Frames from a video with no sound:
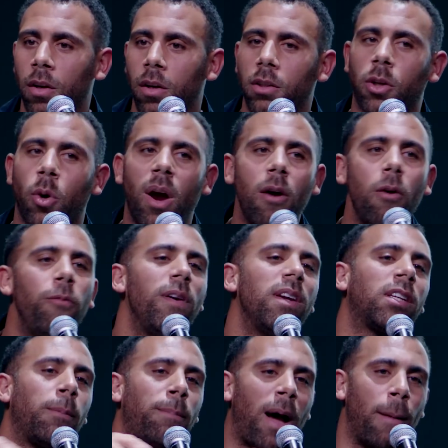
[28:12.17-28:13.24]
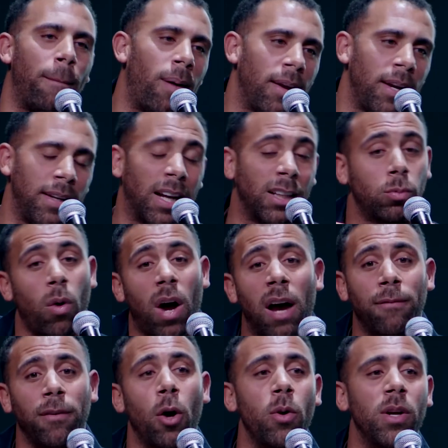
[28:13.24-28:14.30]
So everything's about money. That's what I've
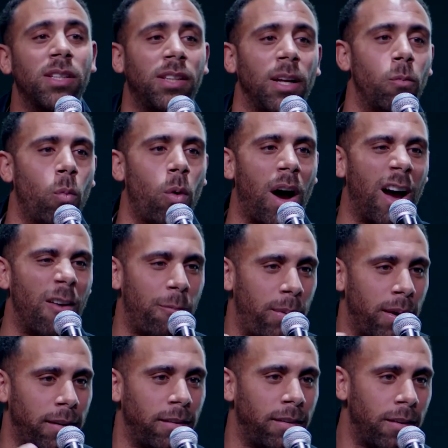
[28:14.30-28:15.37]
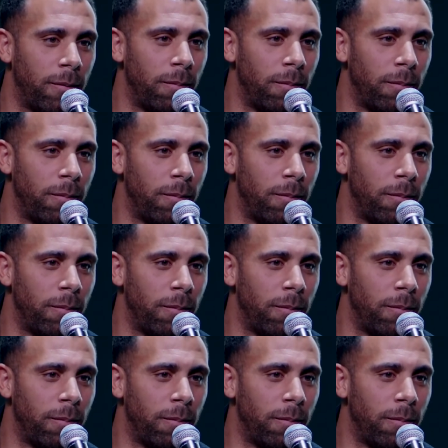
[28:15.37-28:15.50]
noticed in where I've been